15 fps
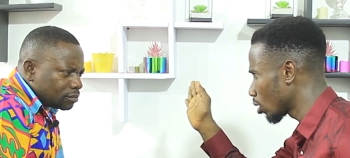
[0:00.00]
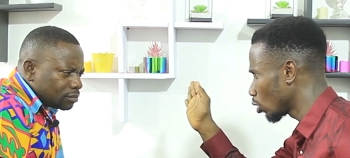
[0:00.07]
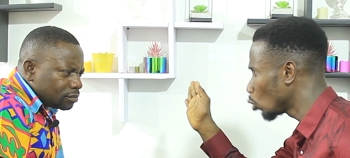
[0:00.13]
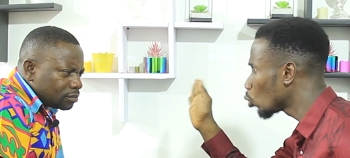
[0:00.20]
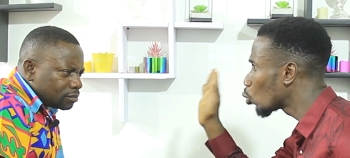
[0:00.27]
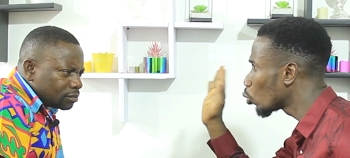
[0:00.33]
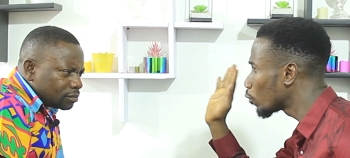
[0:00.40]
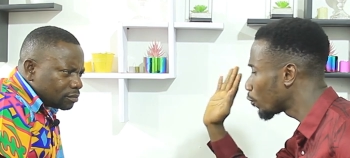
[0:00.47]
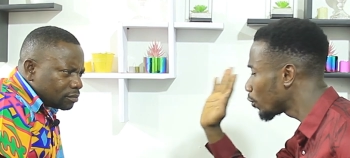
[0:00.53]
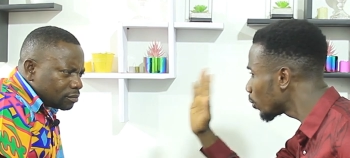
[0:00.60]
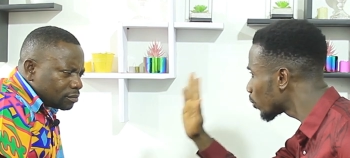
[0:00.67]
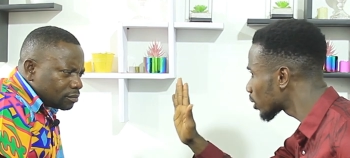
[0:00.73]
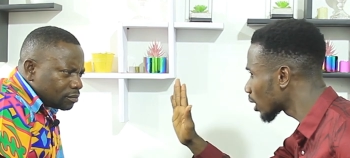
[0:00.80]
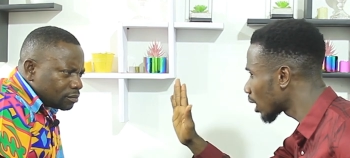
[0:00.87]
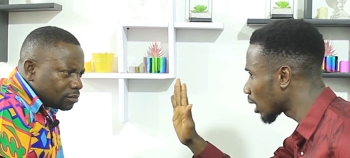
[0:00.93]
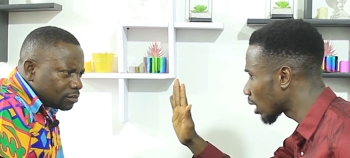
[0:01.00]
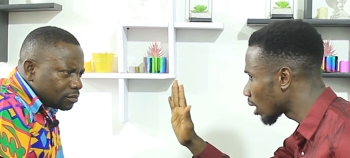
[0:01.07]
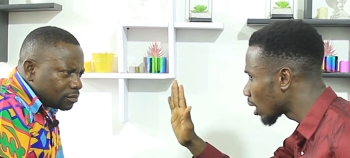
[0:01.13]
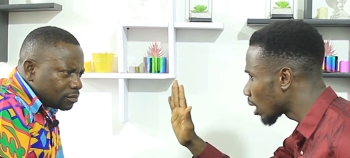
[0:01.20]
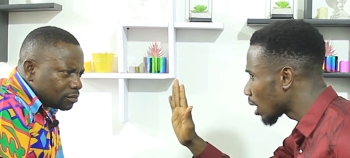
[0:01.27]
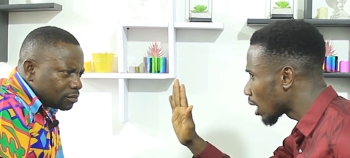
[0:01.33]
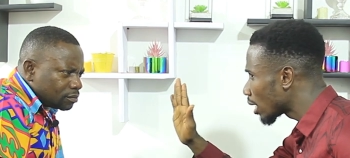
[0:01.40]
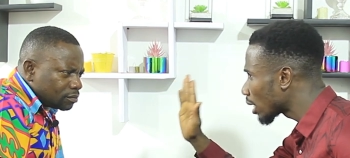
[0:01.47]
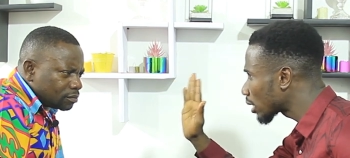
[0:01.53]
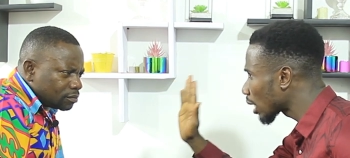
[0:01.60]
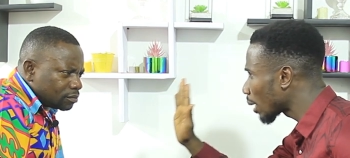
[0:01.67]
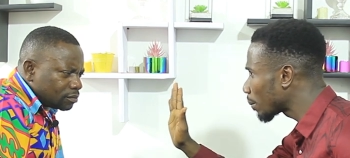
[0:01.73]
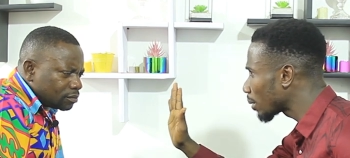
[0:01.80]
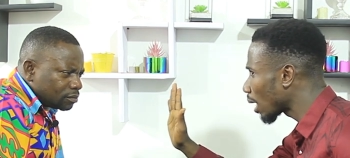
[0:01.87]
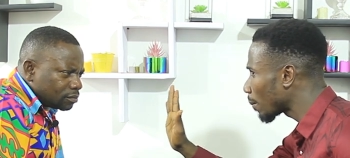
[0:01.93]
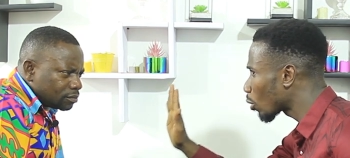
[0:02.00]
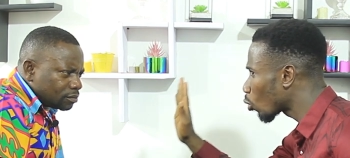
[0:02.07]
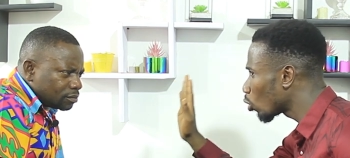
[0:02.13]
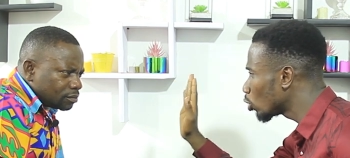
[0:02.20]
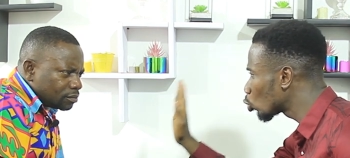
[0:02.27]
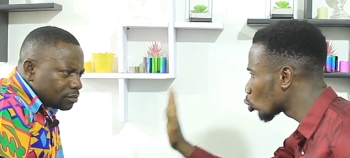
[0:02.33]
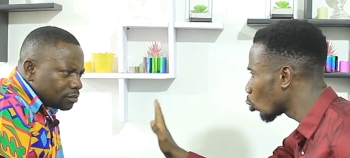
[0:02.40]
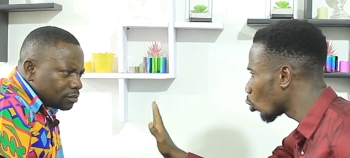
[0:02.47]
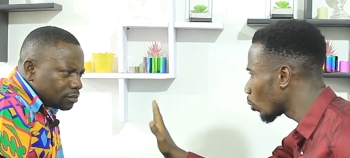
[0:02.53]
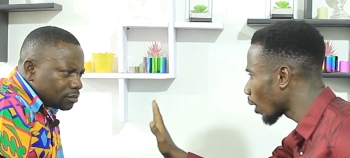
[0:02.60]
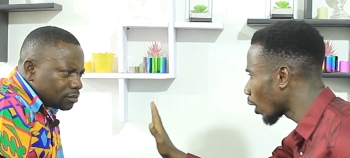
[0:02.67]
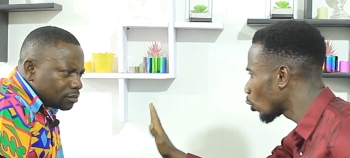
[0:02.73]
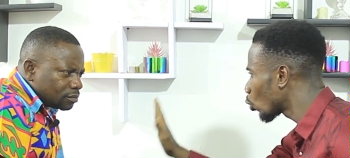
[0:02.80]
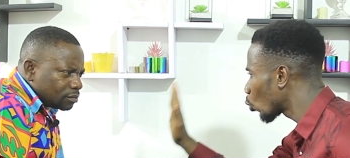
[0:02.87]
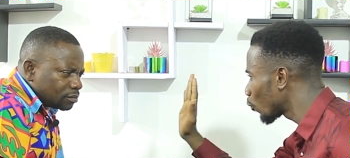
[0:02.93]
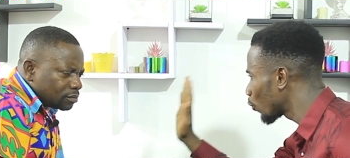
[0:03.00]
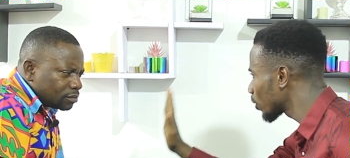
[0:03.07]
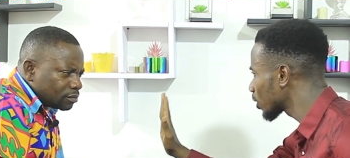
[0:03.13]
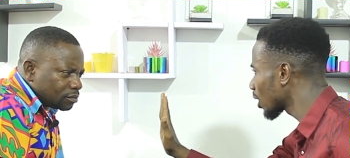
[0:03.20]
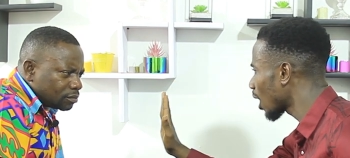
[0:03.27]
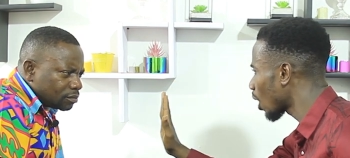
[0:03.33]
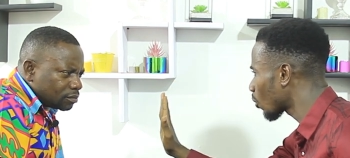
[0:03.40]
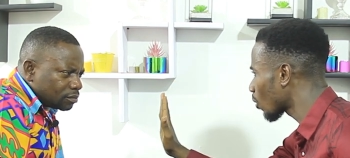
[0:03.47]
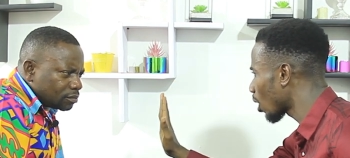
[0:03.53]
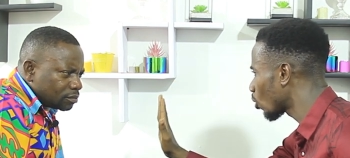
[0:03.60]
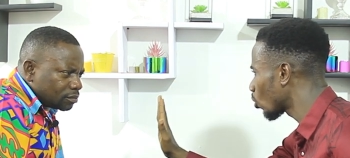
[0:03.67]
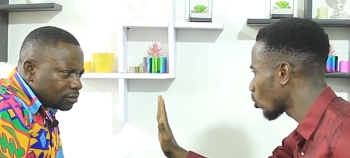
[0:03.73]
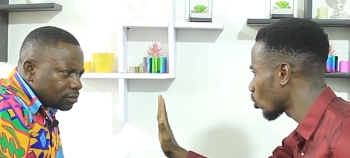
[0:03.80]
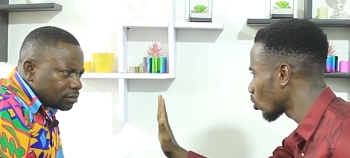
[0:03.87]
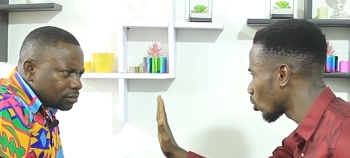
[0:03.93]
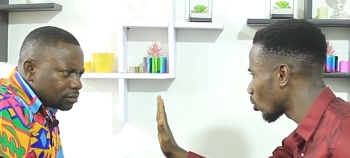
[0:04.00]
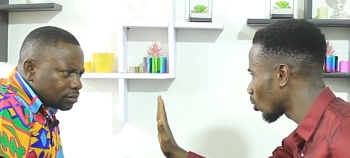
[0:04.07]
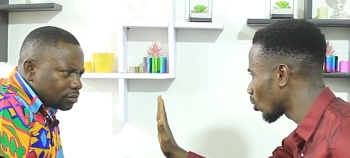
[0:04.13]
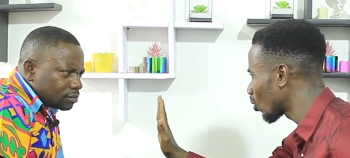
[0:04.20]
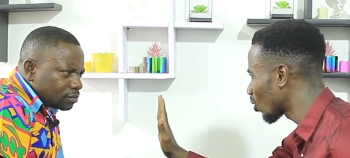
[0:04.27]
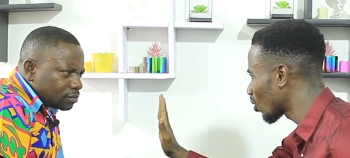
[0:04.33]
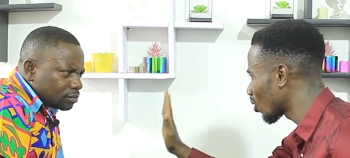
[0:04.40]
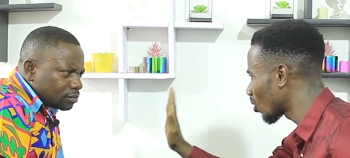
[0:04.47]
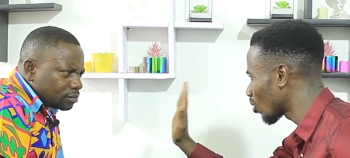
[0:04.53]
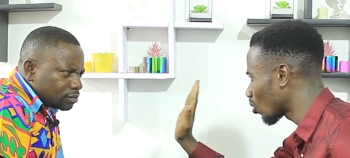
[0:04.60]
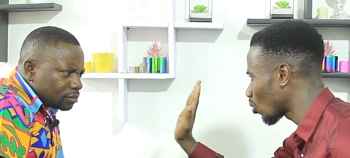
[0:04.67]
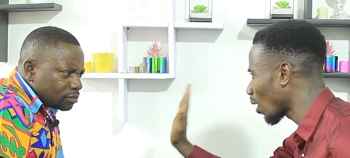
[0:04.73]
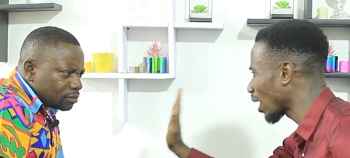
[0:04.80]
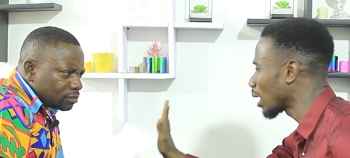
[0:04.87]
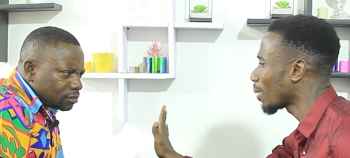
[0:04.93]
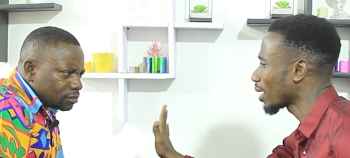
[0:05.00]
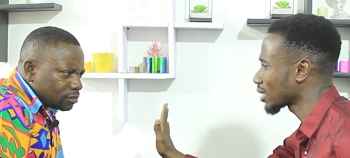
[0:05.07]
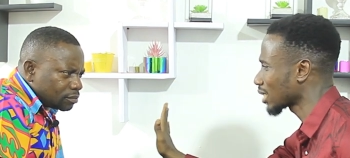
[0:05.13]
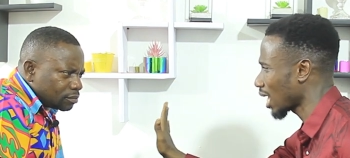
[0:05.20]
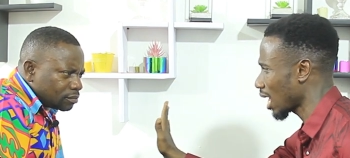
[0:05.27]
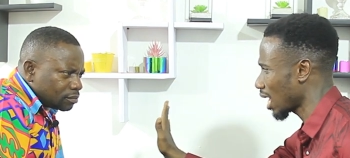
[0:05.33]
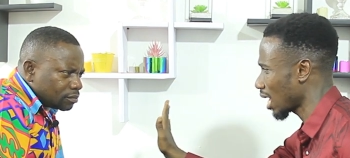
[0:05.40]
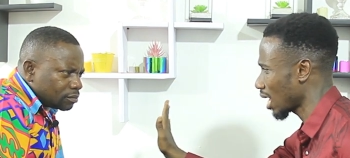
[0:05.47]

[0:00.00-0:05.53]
Speaker 1: You could feel say next time you are in school and you could feel say na akwa no why basa